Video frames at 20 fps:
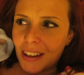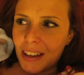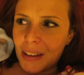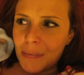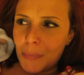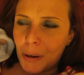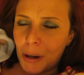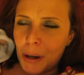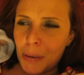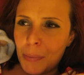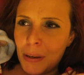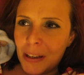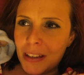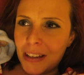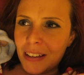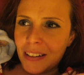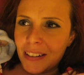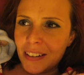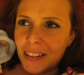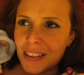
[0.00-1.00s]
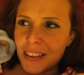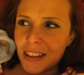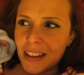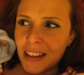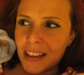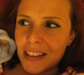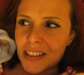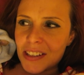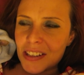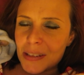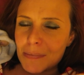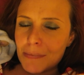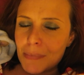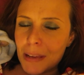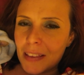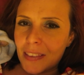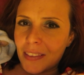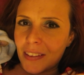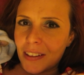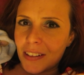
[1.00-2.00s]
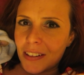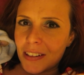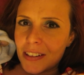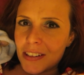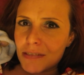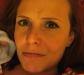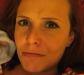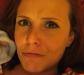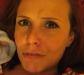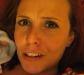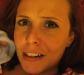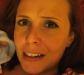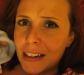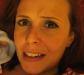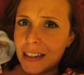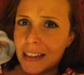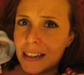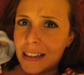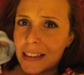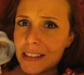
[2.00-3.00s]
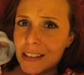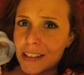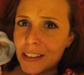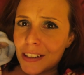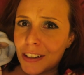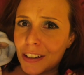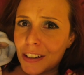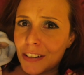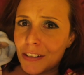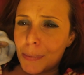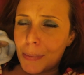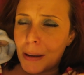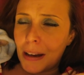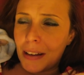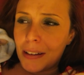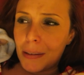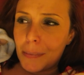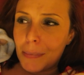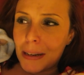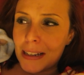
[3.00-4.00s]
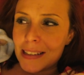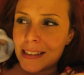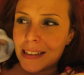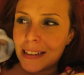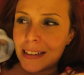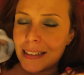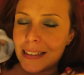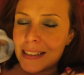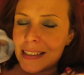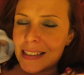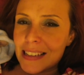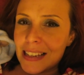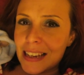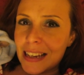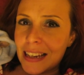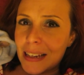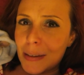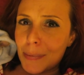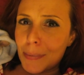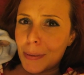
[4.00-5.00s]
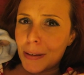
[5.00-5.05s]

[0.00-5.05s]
In my opinion, I think it's just men that are just really insecure about their masculinity,